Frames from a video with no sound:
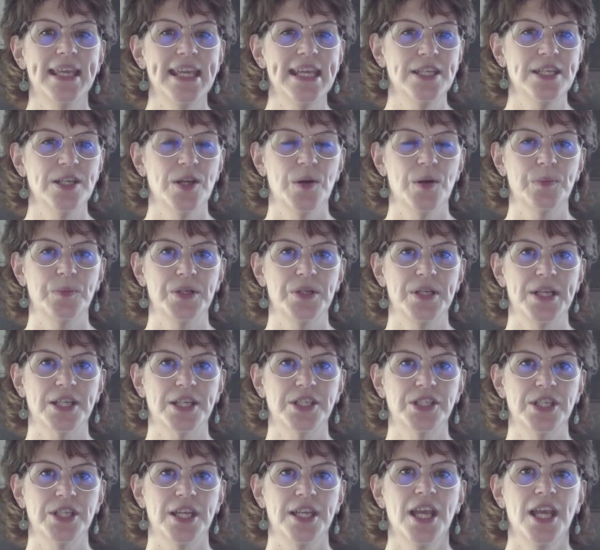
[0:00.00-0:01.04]
ketone
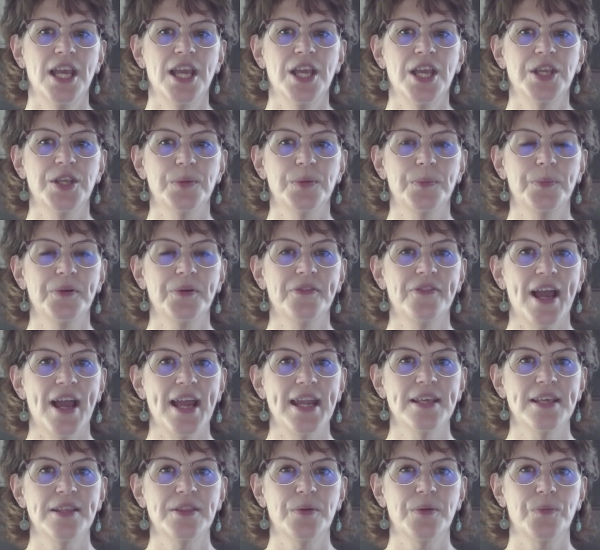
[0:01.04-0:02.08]
production, you're
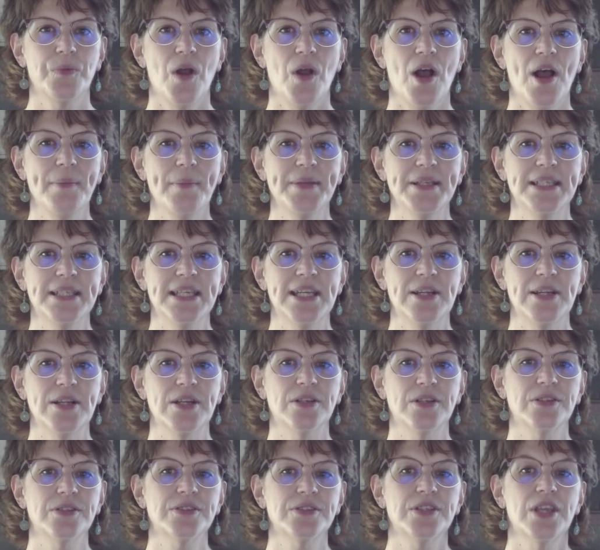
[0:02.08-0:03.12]
providing the raw
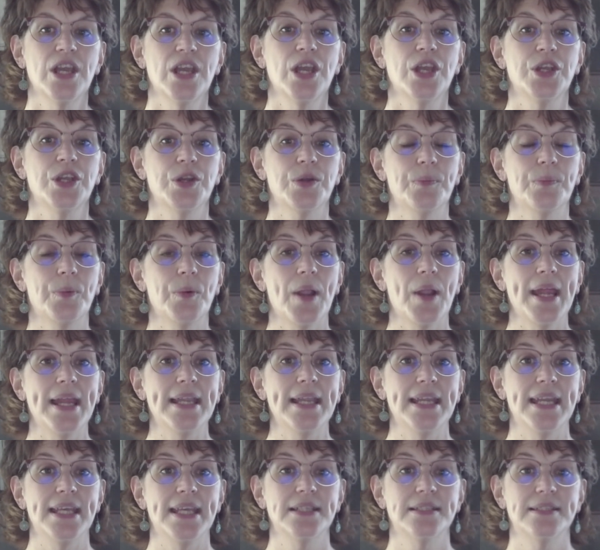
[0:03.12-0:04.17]
materials your
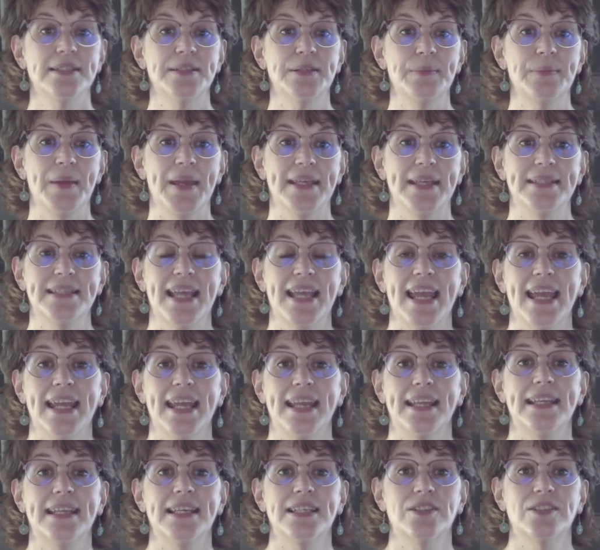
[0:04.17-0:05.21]
brain needs to
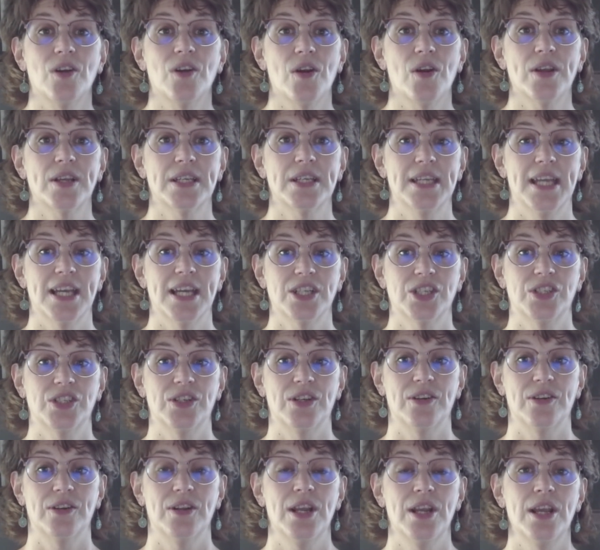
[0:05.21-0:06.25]
maintain its
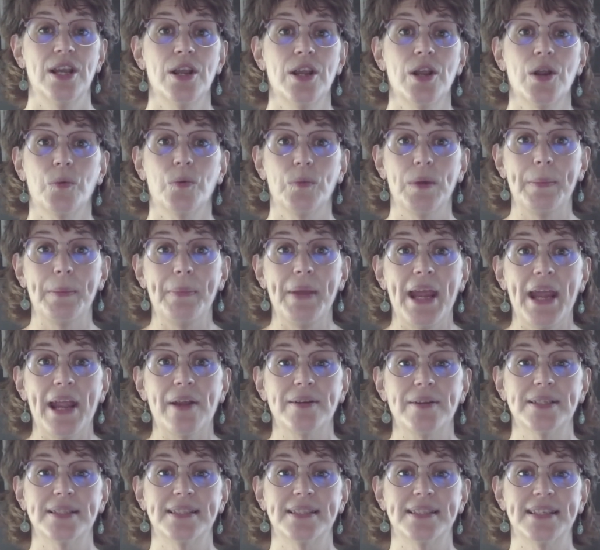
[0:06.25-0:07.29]
architecture,
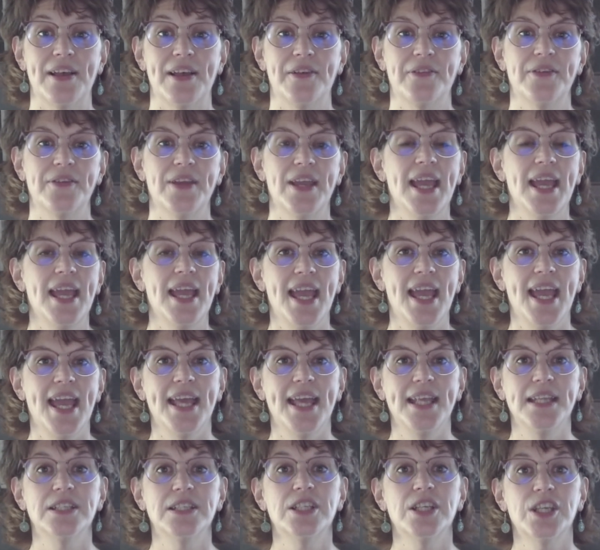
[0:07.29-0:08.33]
repair itself,
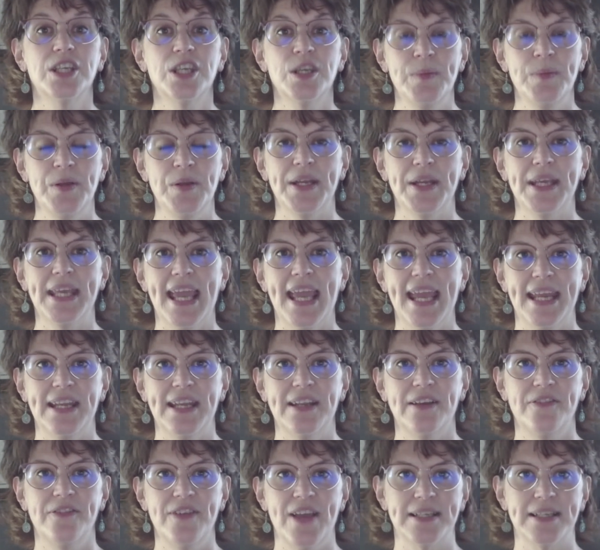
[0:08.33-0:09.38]
and to
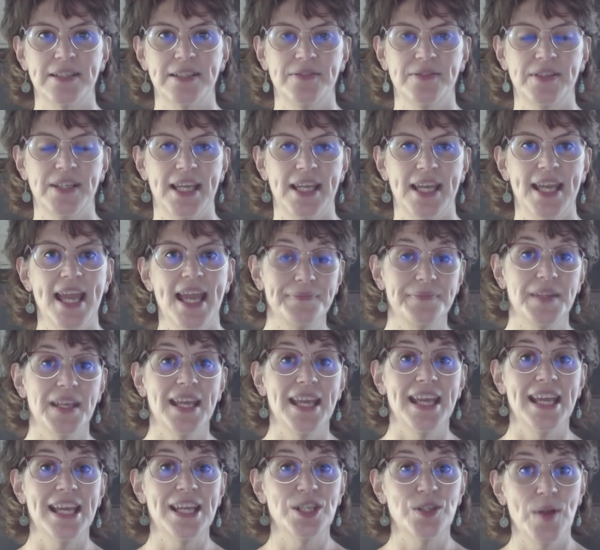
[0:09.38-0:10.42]
communicate effectively,
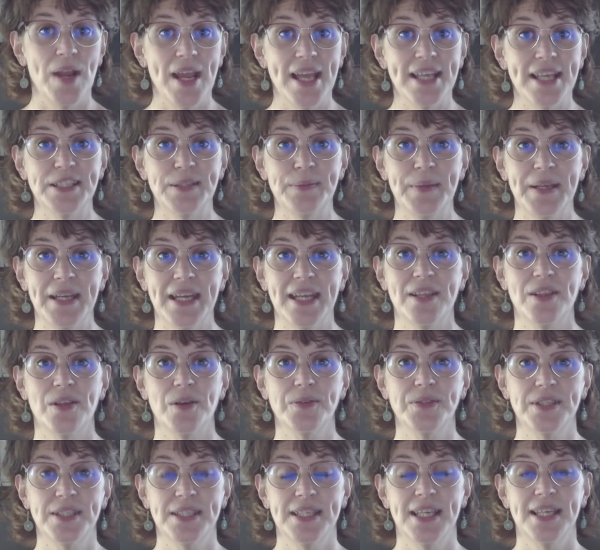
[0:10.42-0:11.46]
transmitting those